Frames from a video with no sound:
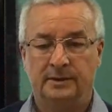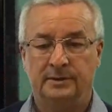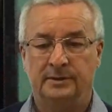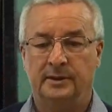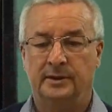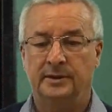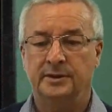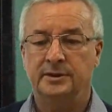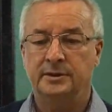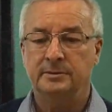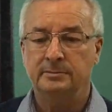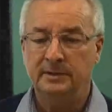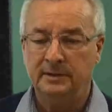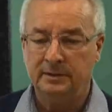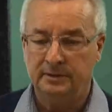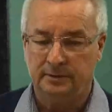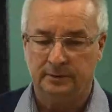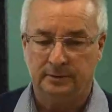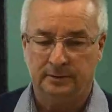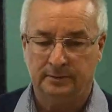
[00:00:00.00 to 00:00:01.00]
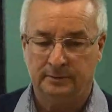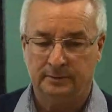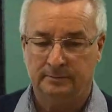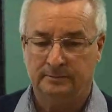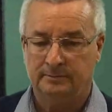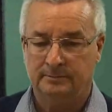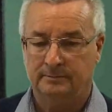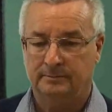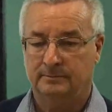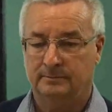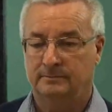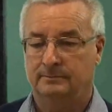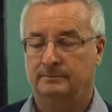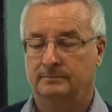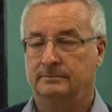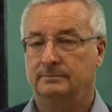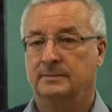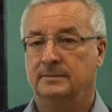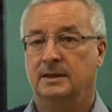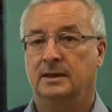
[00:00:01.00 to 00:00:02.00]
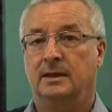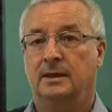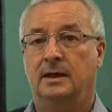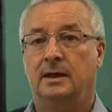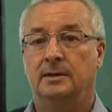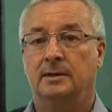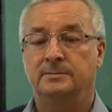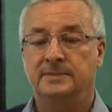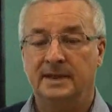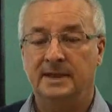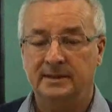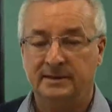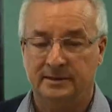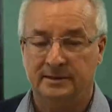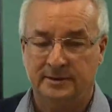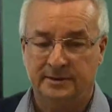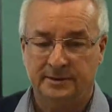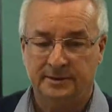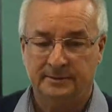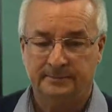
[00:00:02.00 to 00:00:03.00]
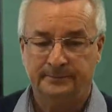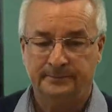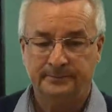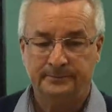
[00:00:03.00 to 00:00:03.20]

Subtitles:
Nice to meet you. I'm Deniz.